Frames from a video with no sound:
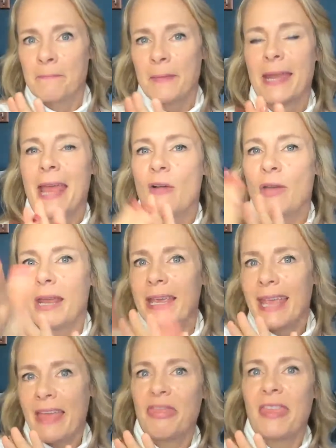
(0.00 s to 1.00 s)
And how can I
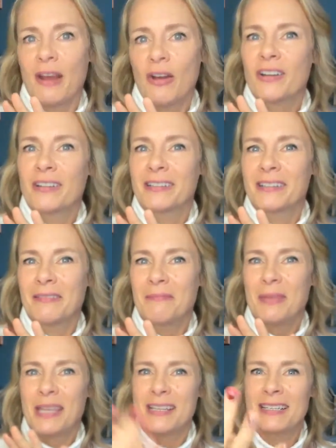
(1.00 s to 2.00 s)
get there?
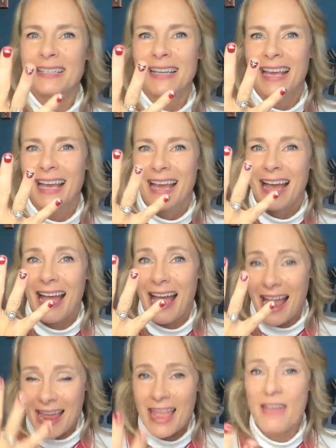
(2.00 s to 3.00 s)
Because
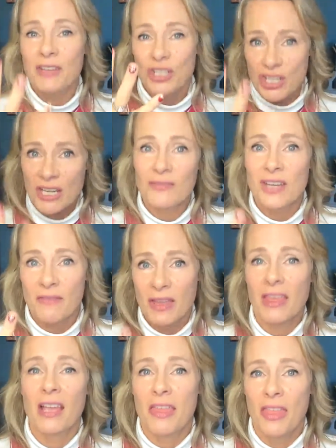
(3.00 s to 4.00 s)
I have achieved
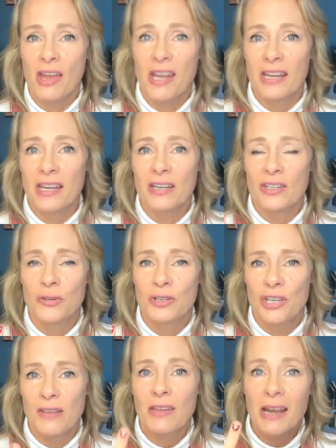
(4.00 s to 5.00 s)
everything I thought I needed to
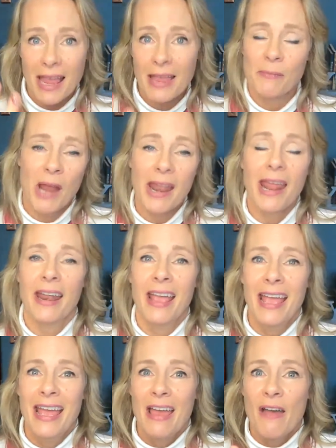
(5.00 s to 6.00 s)
achieve, and I am not
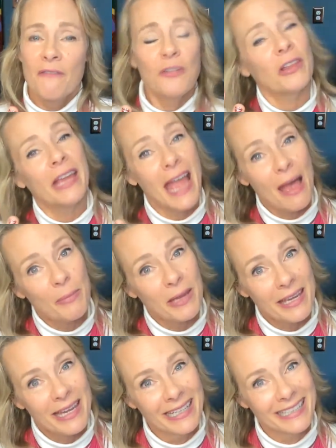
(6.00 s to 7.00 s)
fully
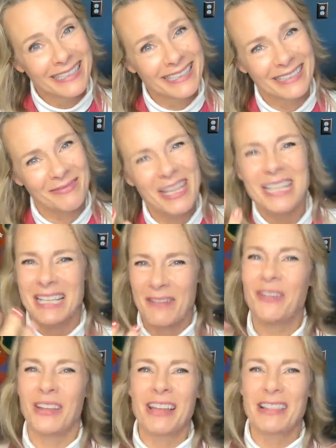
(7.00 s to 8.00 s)
happy because I
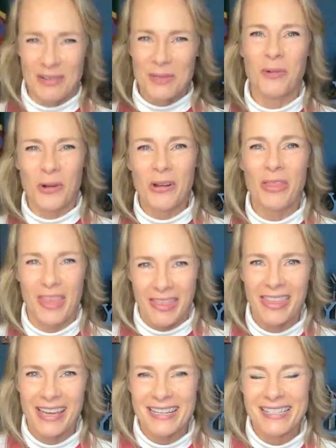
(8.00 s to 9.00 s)
feel like there's more than
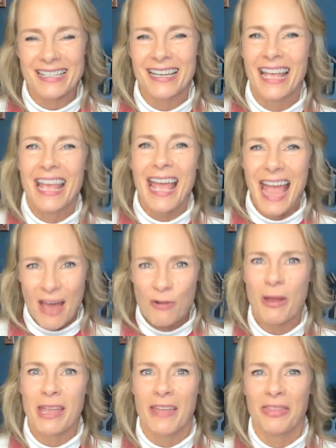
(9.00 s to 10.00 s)
this. How do
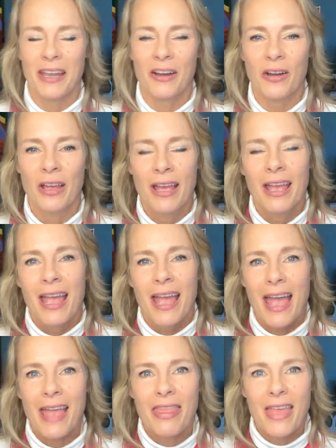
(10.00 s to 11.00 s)
I get there?
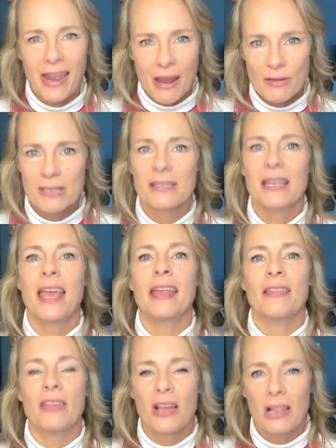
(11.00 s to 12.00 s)
And then I was
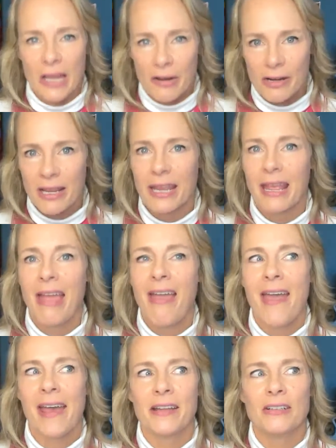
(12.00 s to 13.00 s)
getting the clarity.
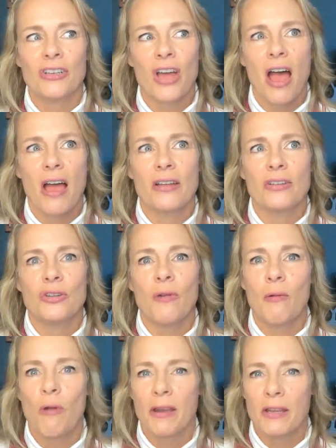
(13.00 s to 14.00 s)
And do
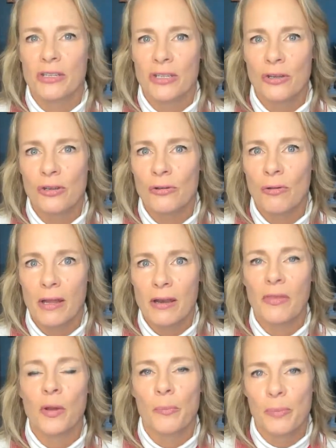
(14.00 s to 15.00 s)
I want to do
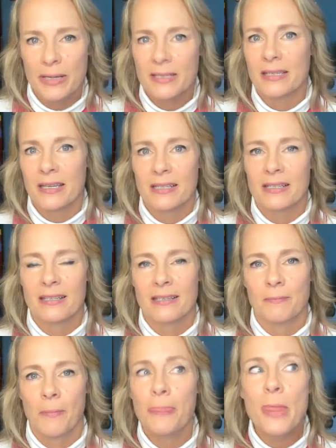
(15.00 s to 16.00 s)
another business?
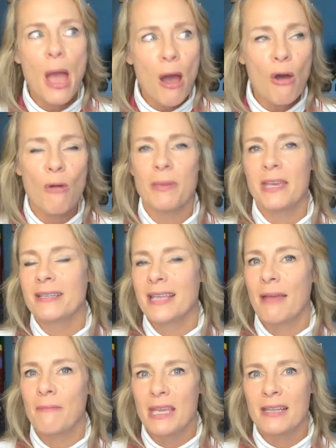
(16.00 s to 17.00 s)
No, because
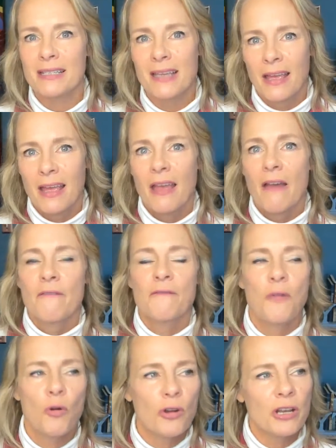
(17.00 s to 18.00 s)
that means
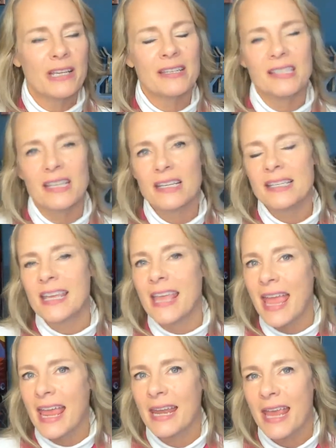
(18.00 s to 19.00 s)
40, 60,
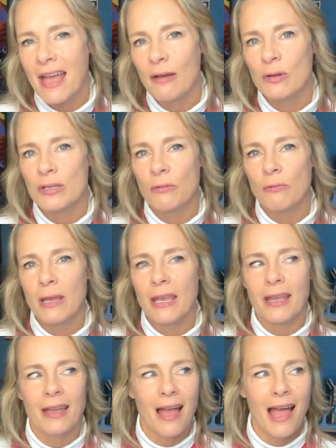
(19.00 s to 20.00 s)
80 hours a
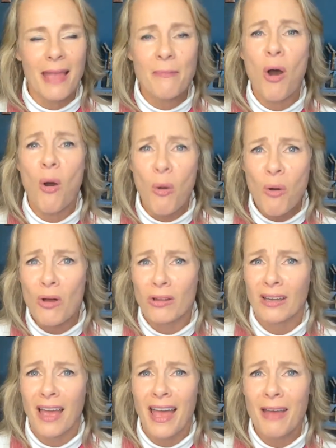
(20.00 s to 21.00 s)
week. I'm
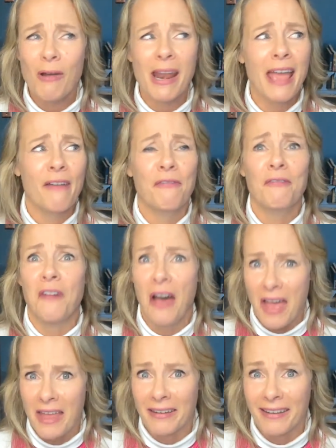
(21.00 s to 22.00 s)
old. I want to have
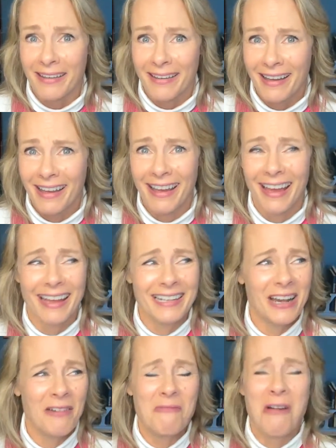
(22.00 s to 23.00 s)
fun. I don't